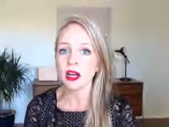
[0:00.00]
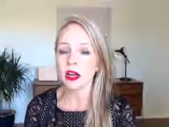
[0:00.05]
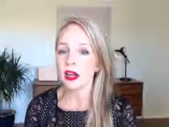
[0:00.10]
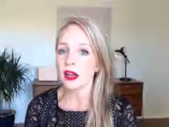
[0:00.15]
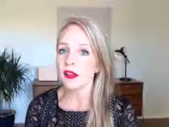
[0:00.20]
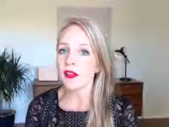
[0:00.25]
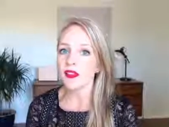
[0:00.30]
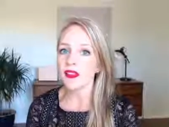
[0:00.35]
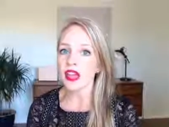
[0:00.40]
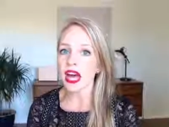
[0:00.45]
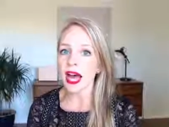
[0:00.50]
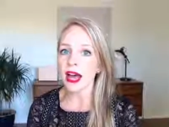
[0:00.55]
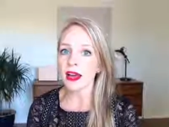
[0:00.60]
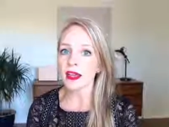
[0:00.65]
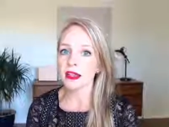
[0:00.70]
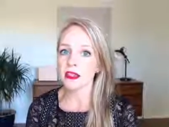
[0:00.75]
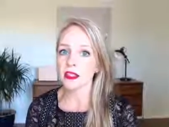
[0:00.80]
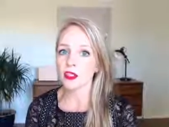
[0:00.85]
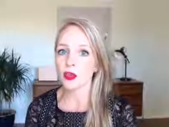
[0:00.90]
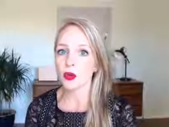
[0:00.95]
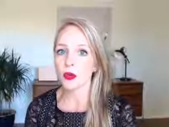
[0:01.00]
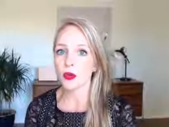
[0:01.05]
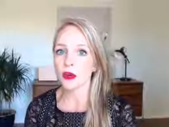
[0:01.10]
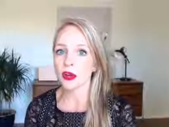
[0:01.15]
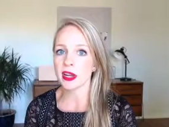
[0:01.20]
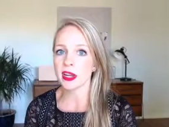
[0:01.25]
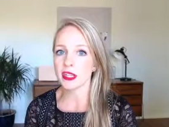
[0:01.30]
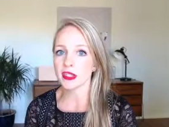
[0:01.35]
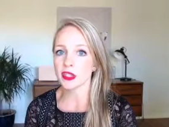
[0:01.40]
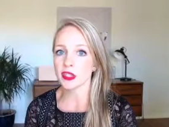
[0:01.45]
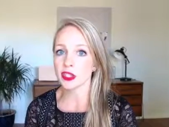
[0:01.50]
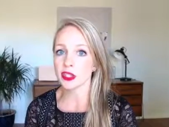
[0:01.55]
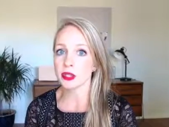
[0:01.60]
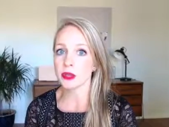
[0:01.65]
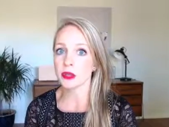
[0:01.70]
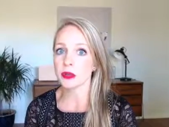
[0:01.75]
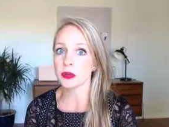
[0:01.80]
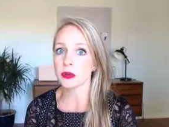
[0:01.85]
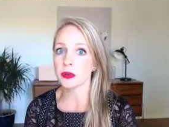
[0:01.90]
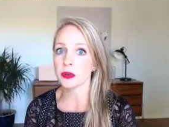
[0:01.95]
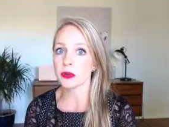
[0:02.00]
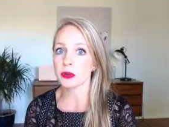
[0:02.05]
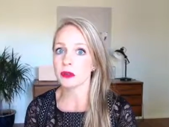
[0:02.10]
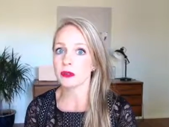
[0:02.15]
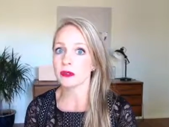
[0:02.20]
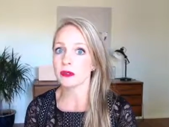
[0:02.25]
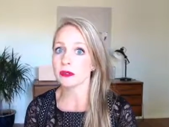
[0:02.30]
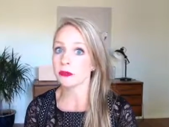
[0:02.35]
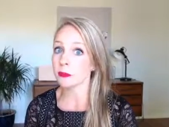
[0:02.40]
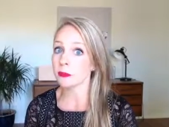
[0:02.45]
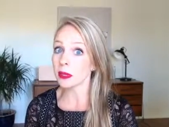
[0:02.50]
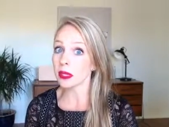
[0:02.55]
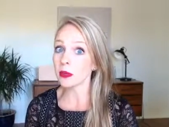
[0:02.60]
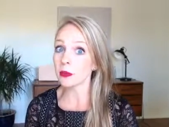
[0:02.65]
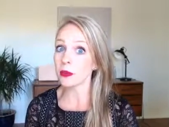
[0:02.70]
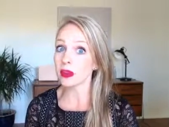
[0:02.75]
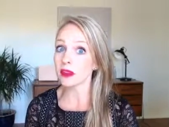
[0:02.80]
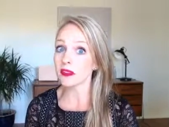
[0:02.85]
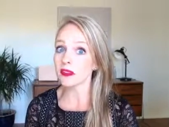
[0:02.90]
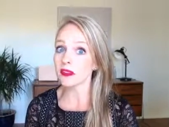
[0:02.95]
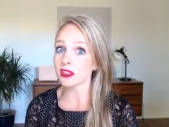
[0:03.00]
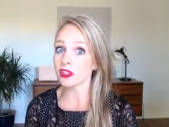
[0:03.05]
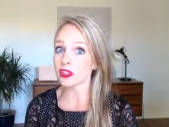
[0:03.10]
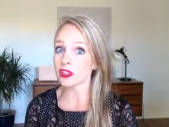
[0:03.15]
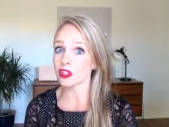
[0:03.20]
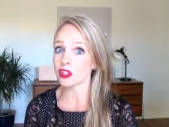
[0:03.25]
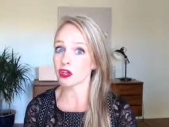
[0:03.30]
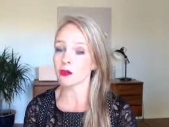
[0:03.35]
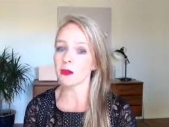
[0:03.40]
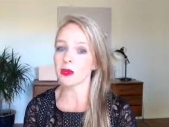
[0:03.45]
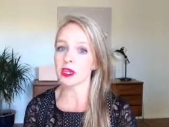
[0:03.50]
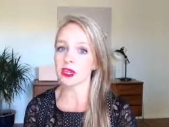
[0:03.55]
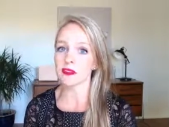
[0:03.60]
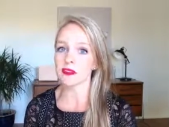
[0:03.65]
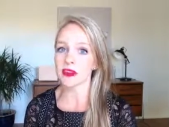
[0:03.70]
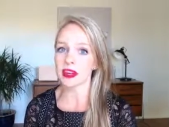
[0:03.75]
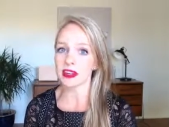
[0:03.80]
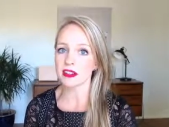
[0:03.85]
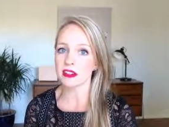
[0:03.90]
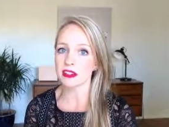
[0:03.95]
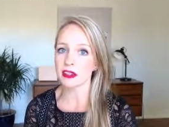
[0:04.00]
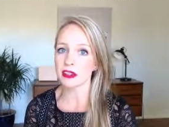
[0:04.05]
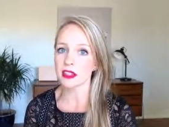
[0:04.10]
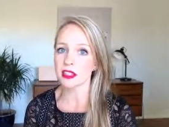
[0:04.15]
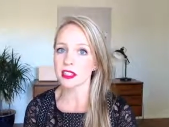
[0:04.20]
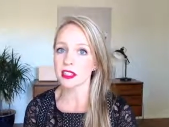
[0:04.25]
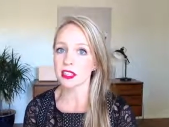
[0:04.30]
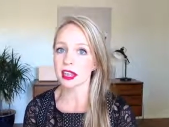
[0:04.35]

That is going to be one of the determining factors